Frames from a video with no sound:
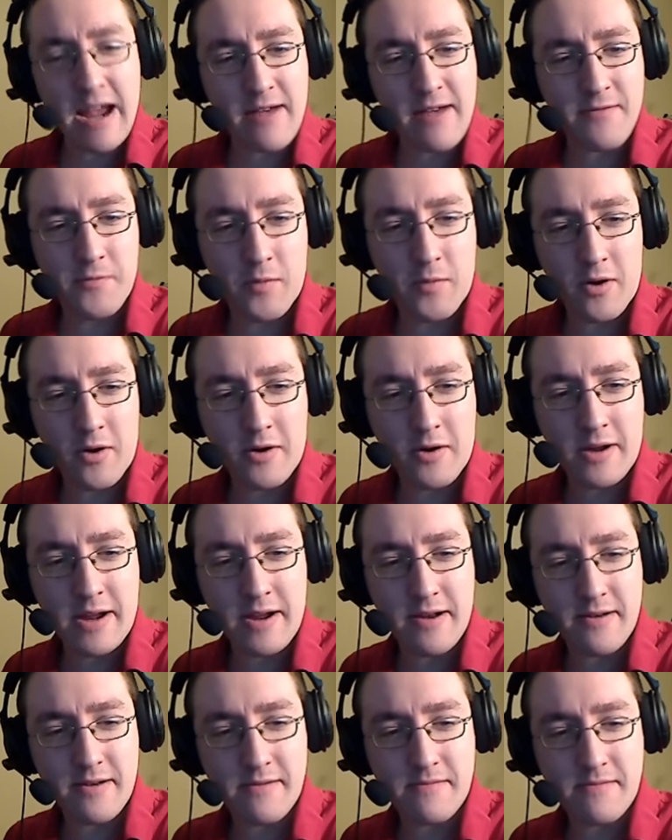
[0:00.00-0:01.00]
I have work
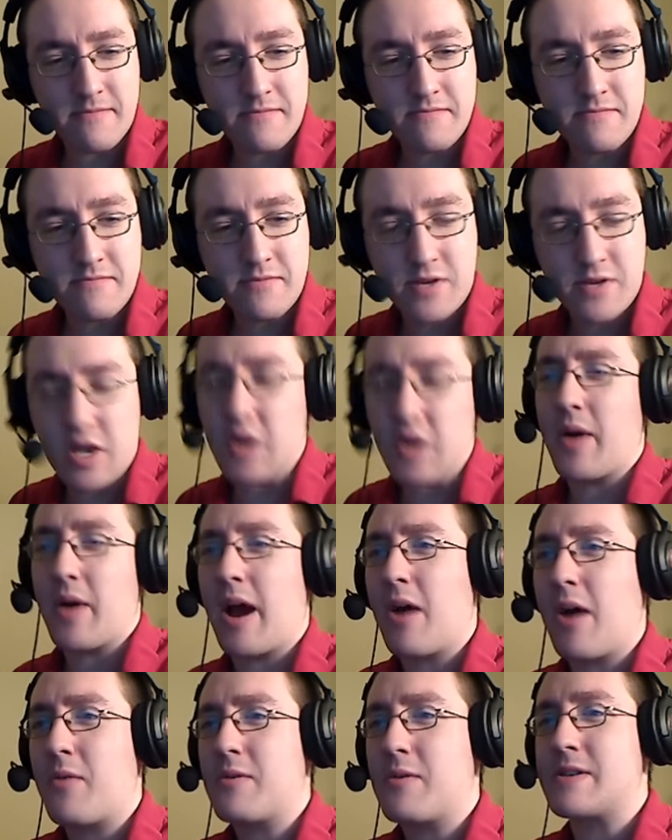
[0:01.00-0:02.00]
in two
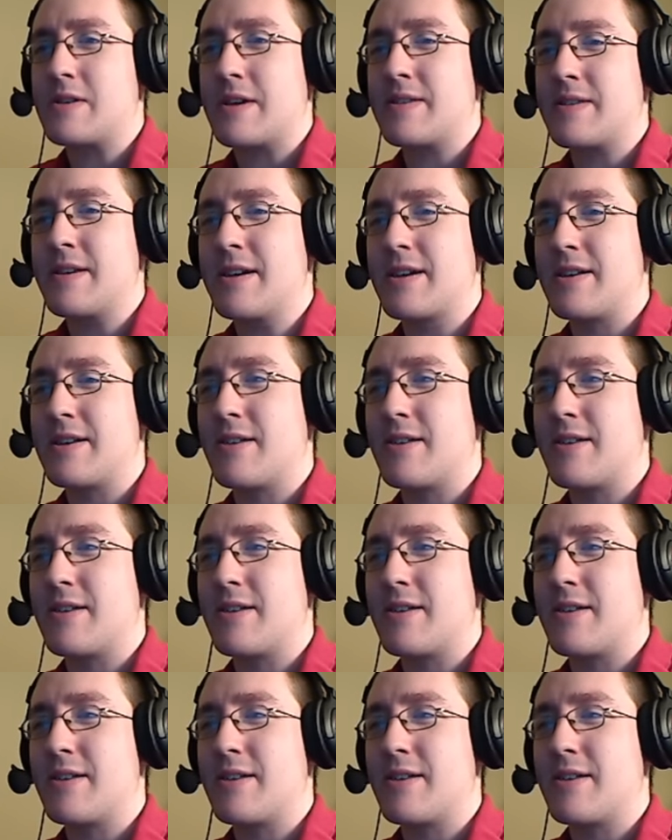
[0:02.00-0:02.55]
hours, I think